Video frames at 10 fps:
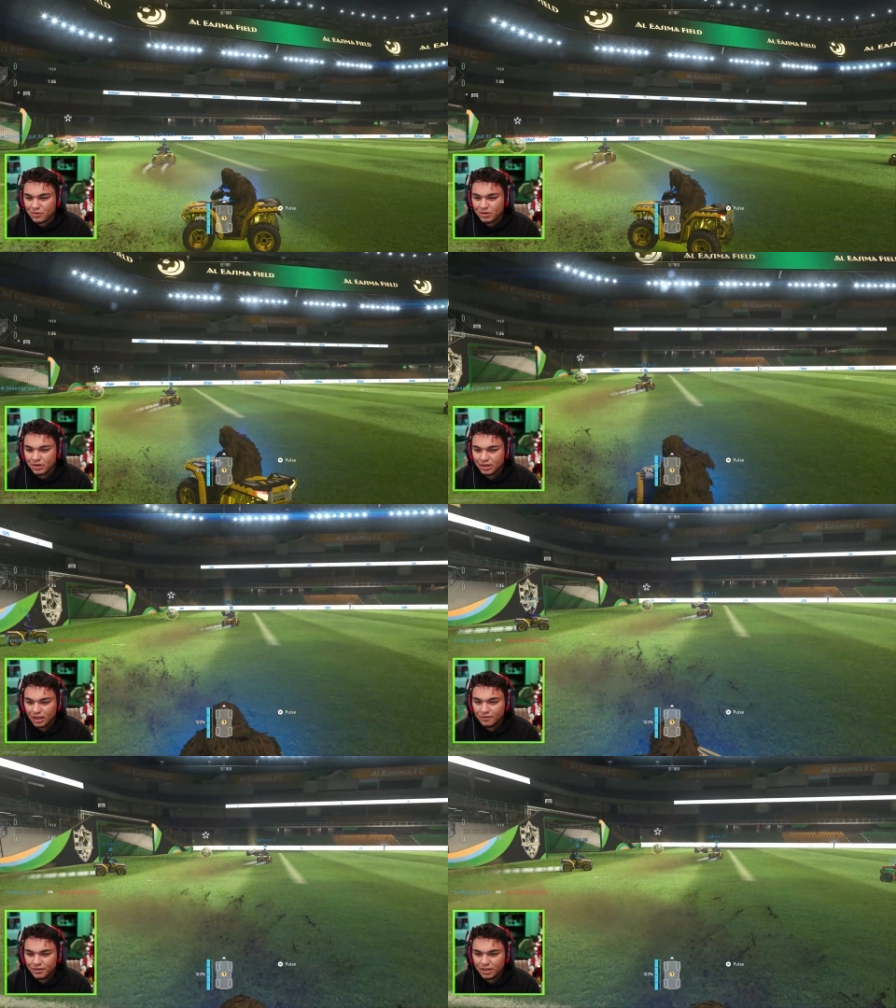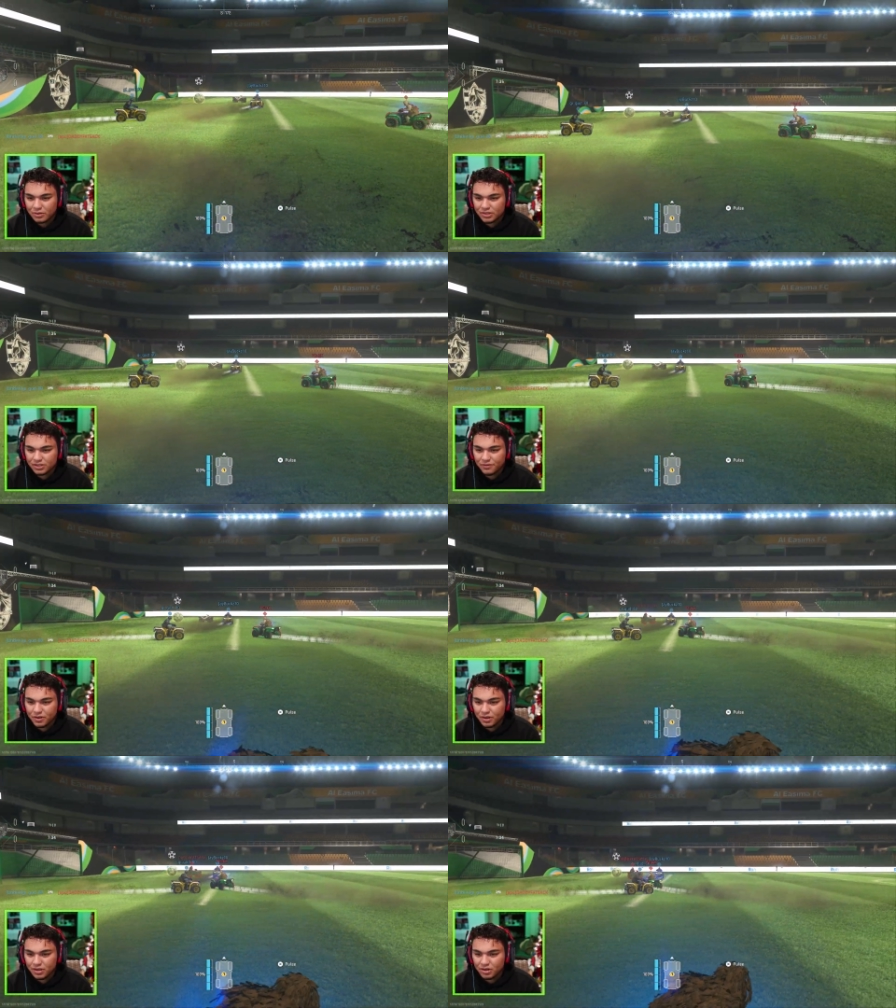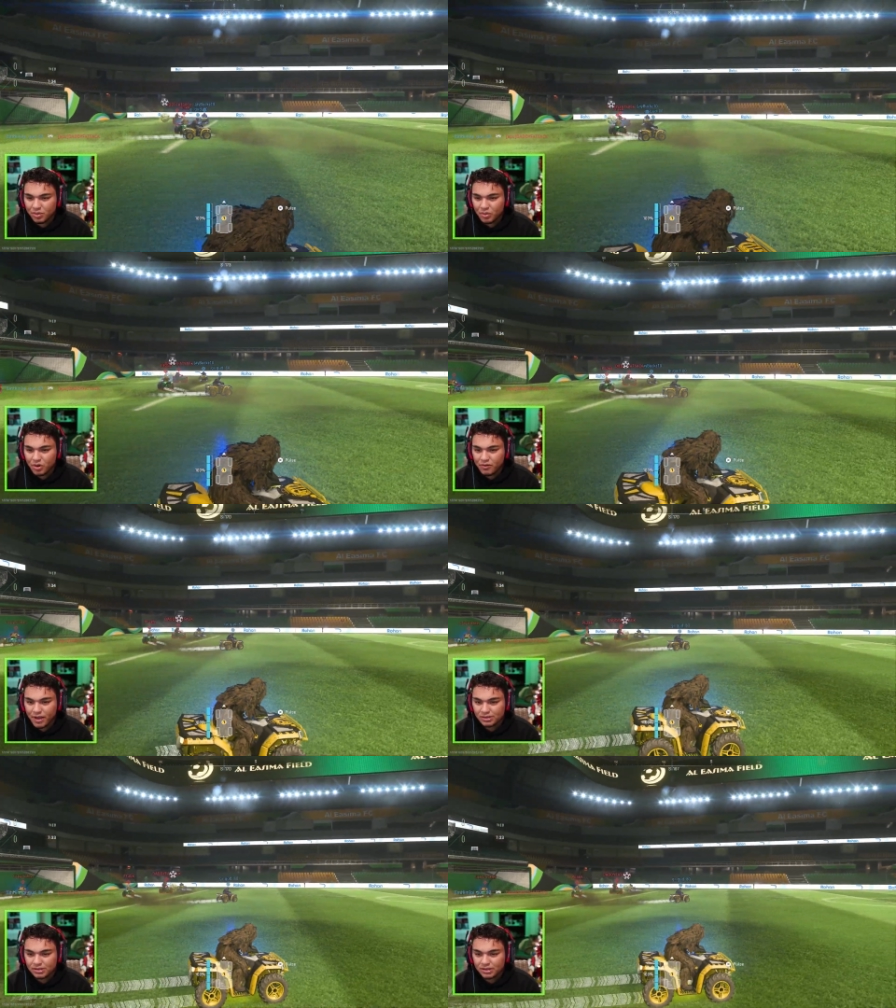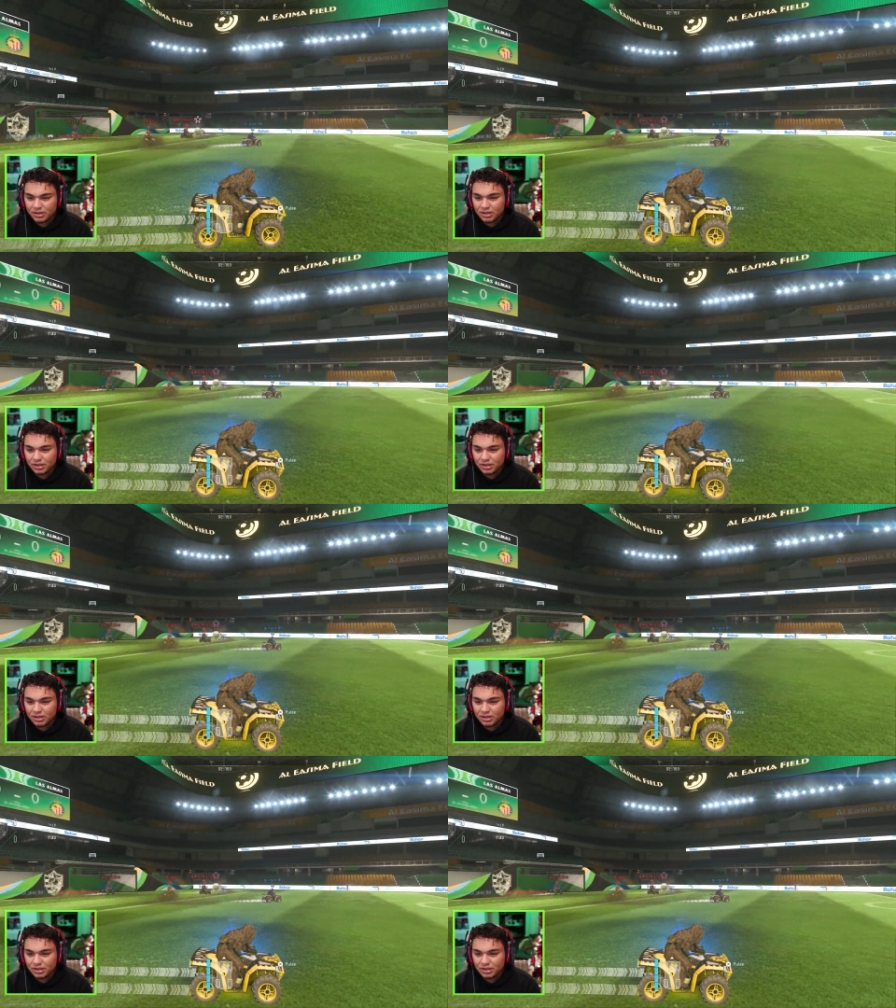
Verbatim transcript: I feel like we should feel a little bit more faster than